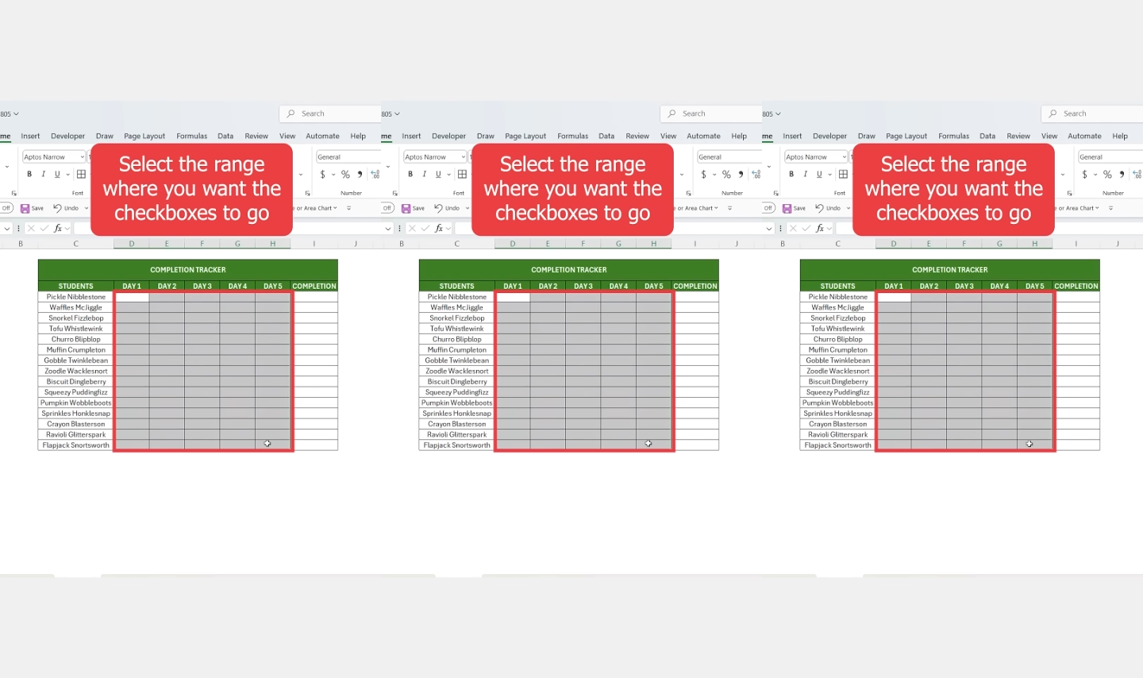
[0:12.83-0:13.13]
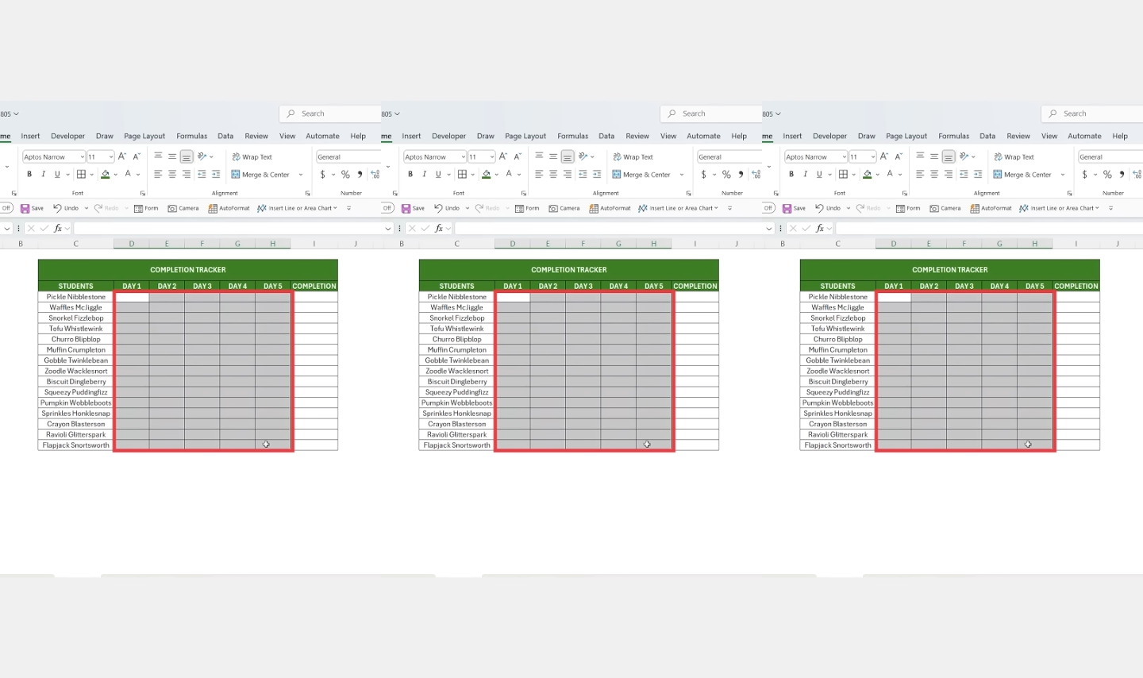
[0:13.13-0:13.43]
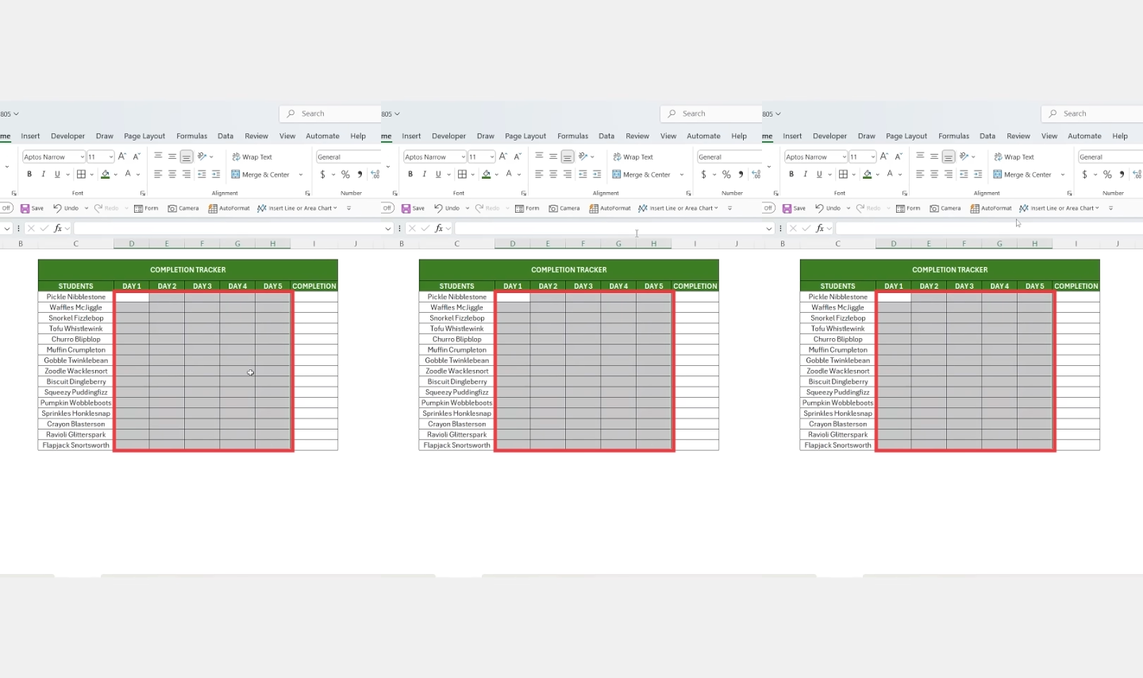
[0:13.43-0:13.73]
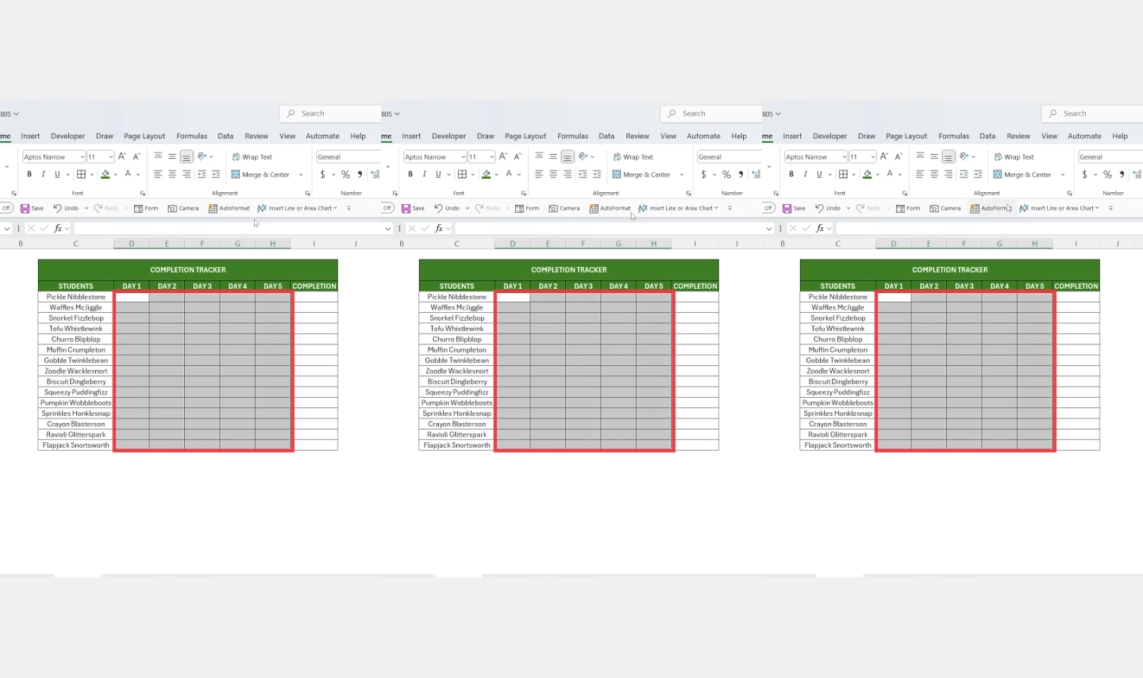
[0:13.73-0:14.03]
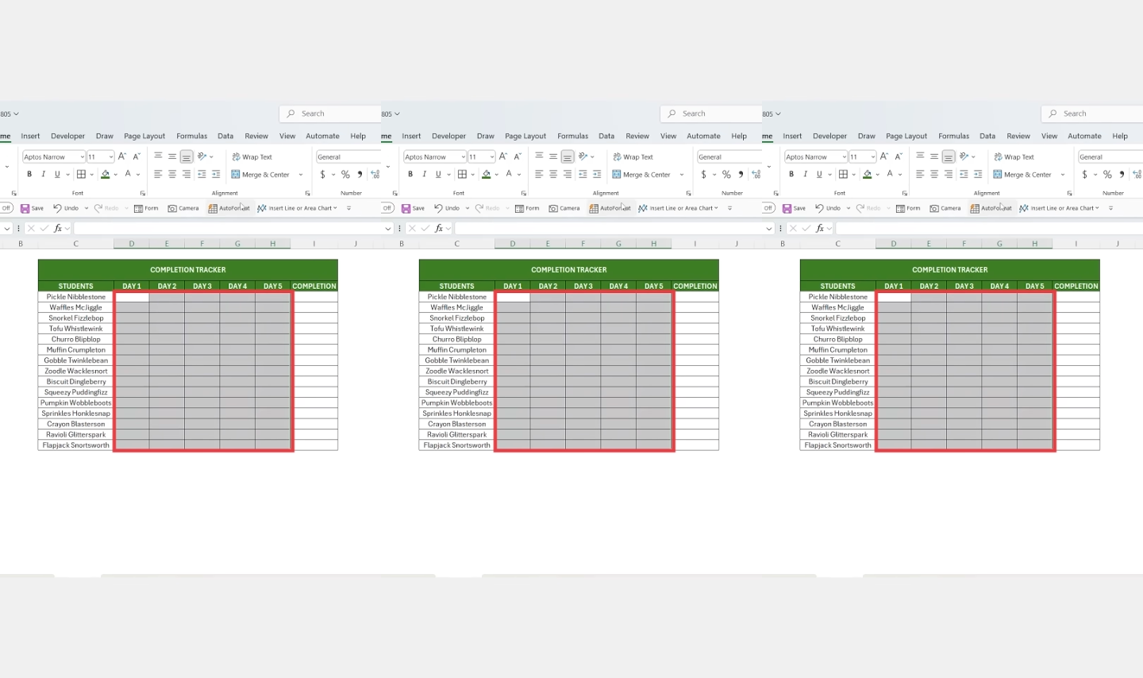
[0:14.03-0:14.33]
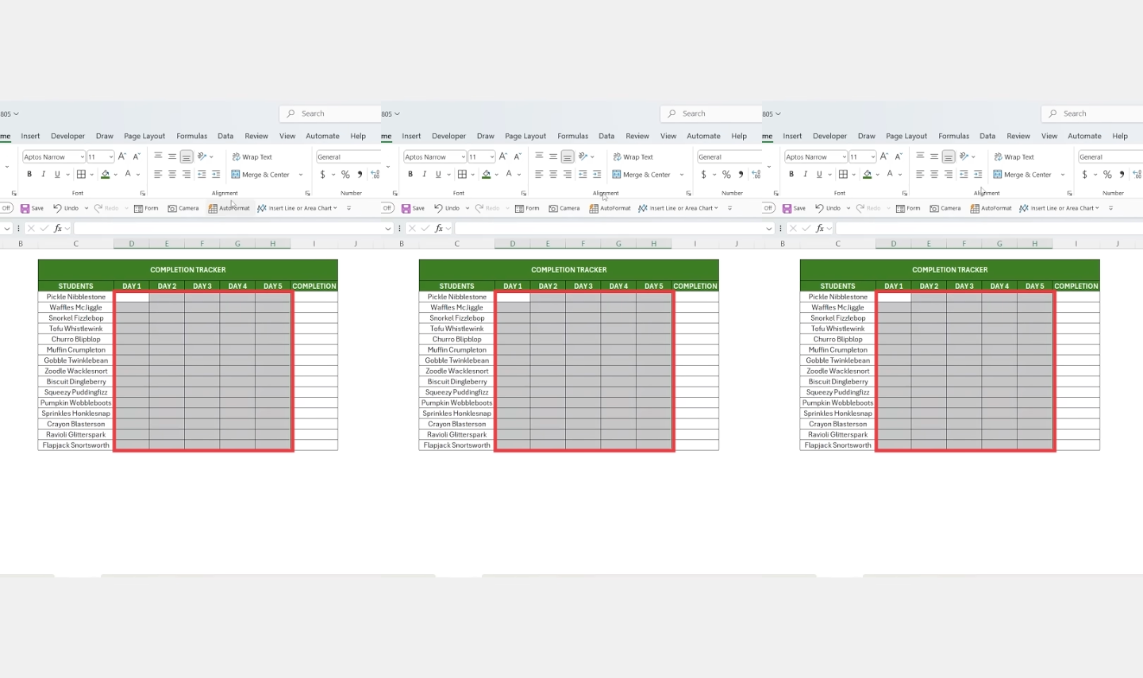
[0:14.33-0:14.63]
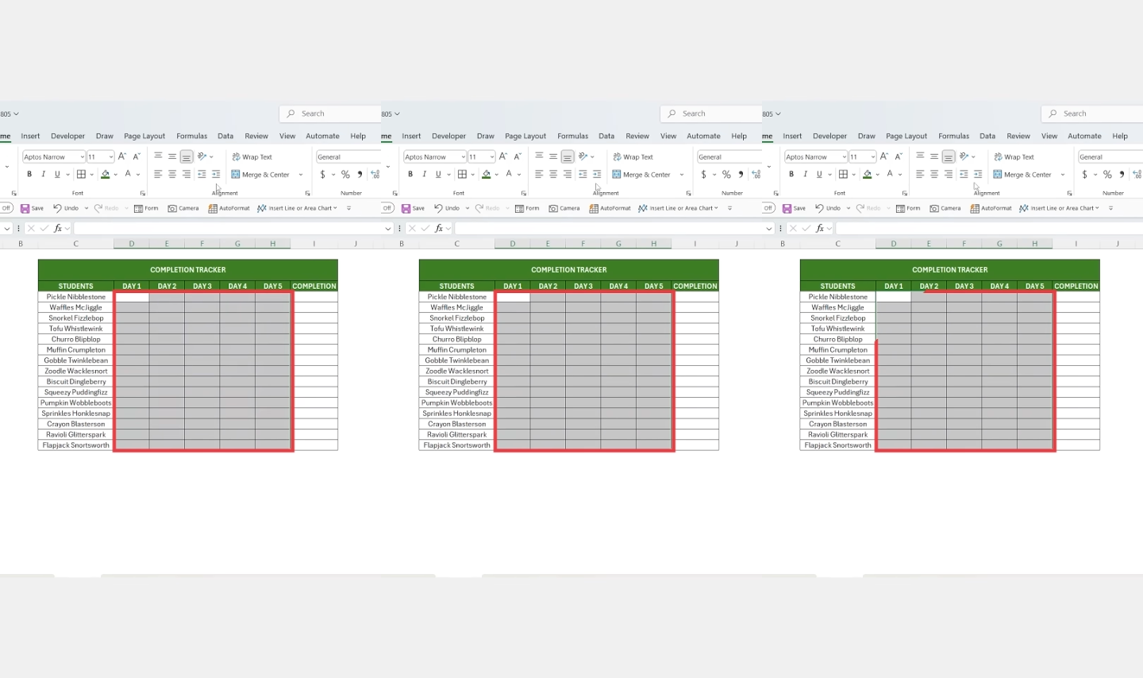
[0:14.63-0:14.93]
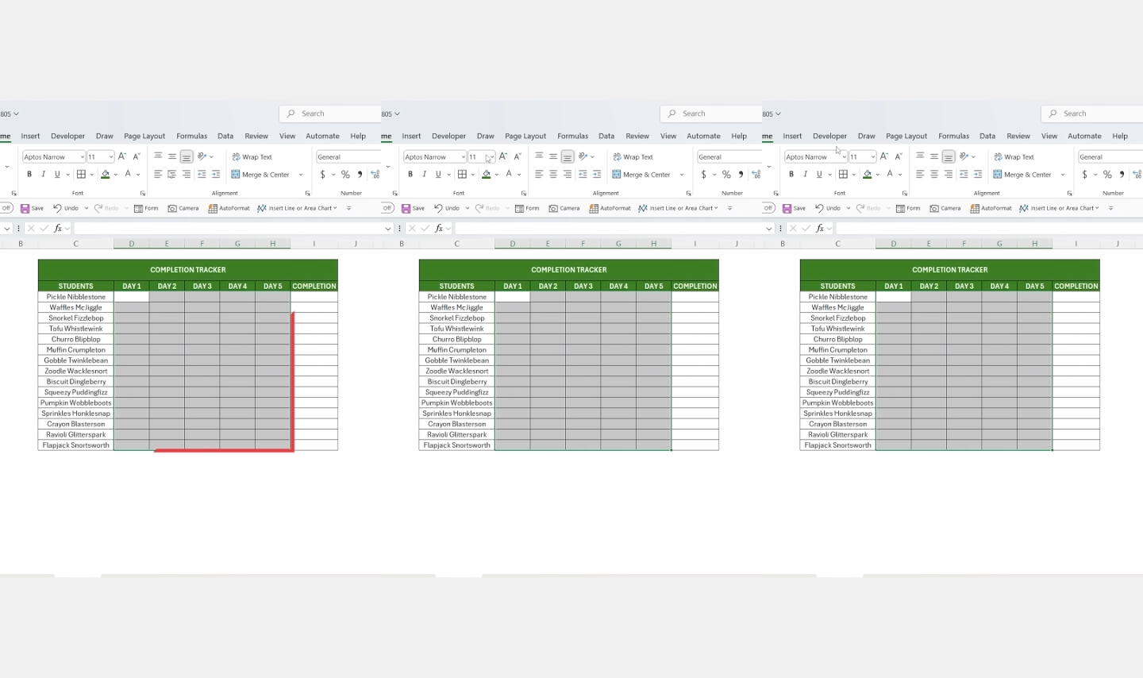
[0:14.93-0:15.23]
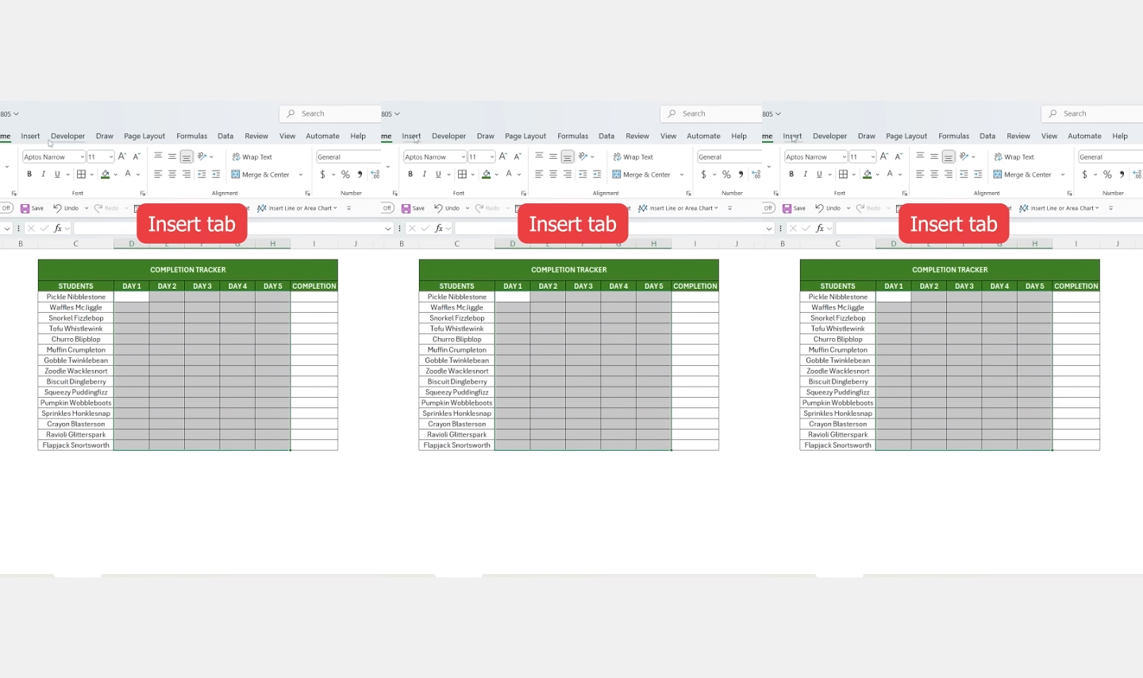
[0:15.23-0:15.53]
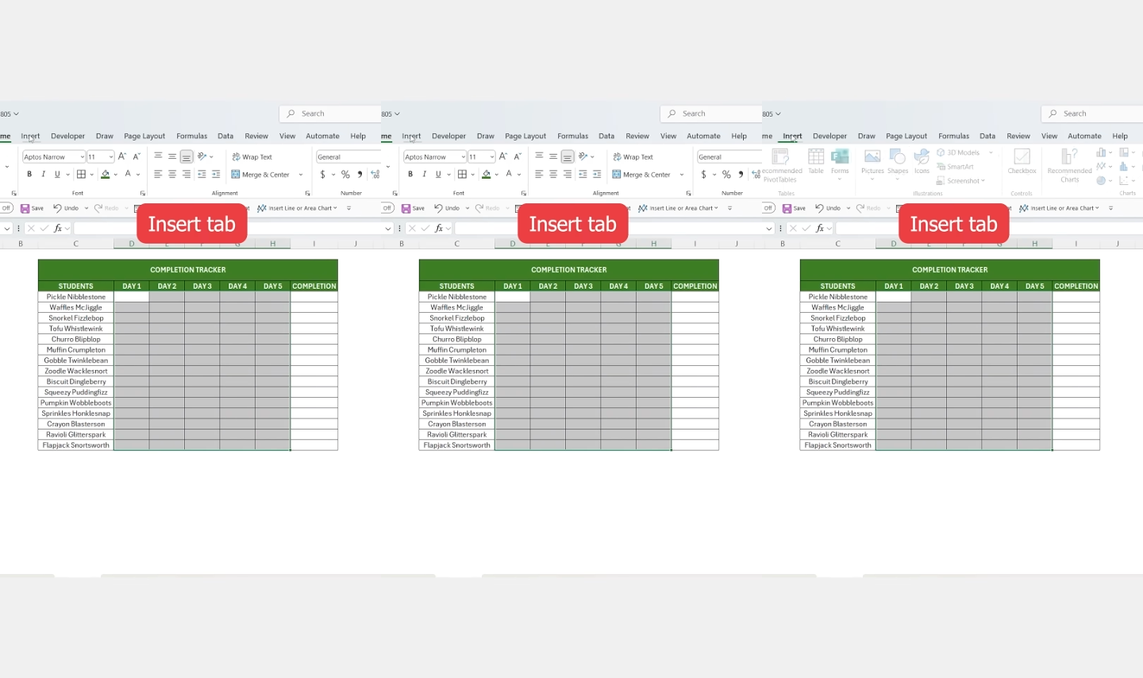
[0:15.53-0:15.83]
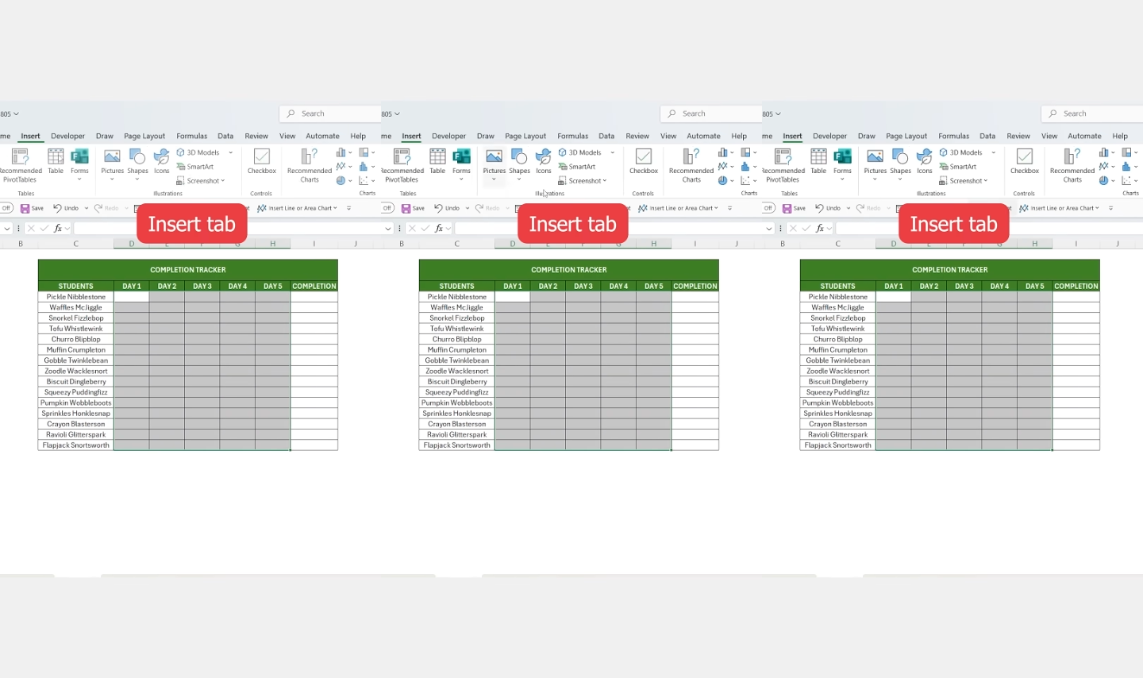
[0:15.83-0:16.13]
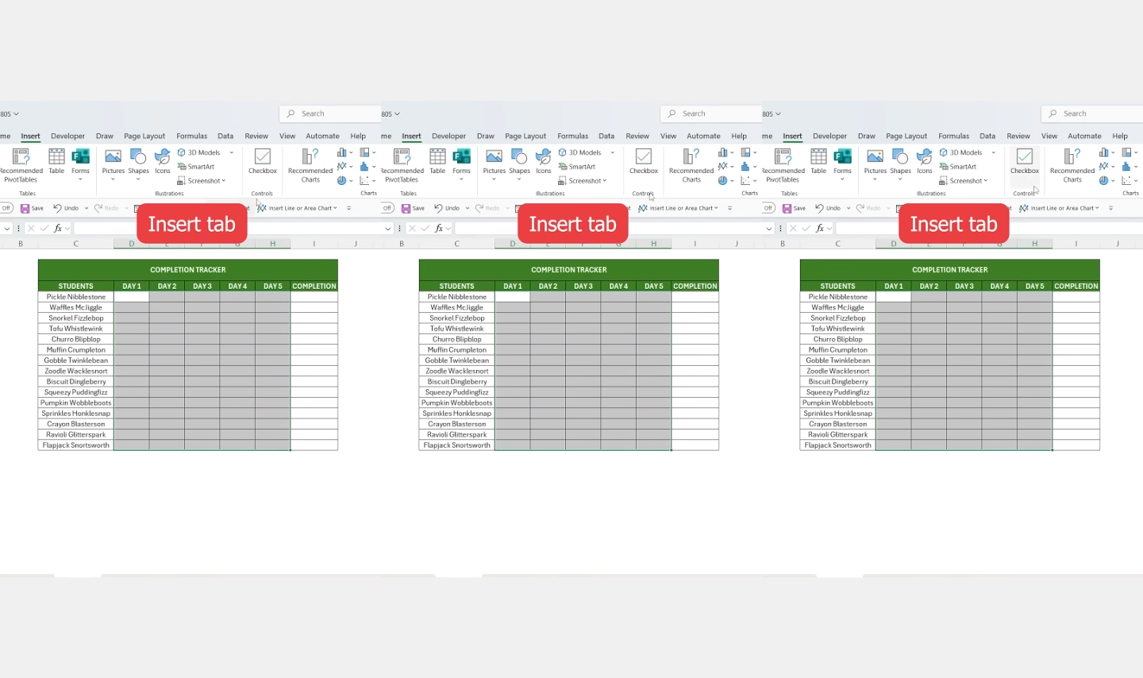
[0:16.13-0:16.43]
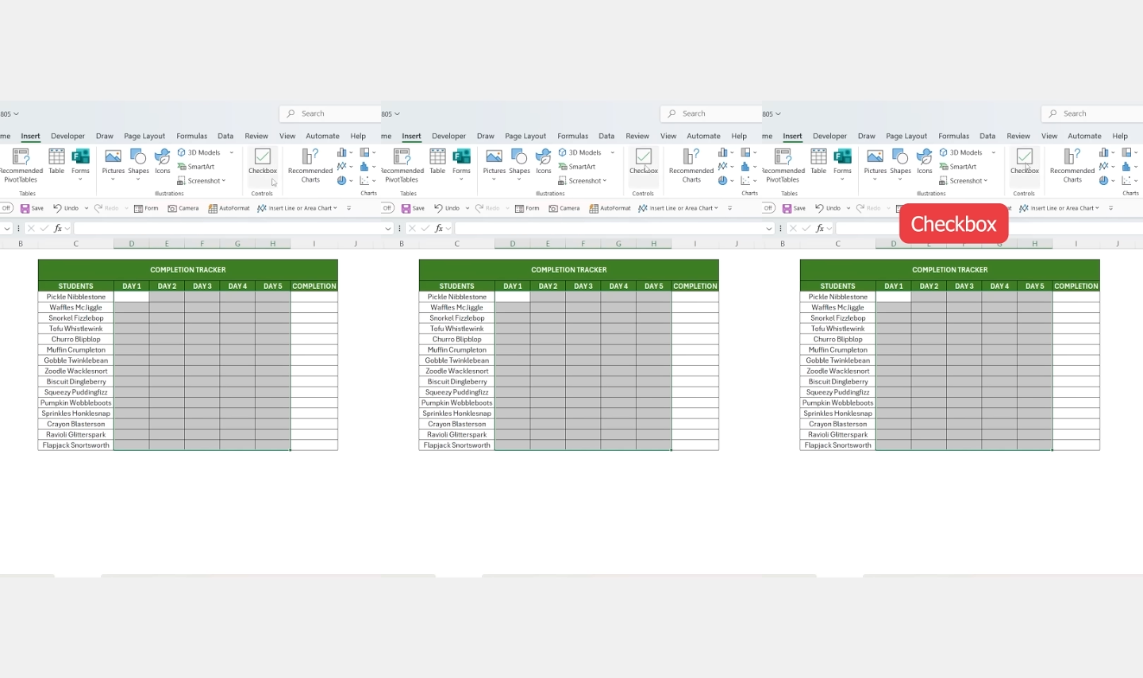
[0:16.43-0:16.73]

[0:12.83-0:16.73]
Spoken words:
Nobody's mouth can be seen.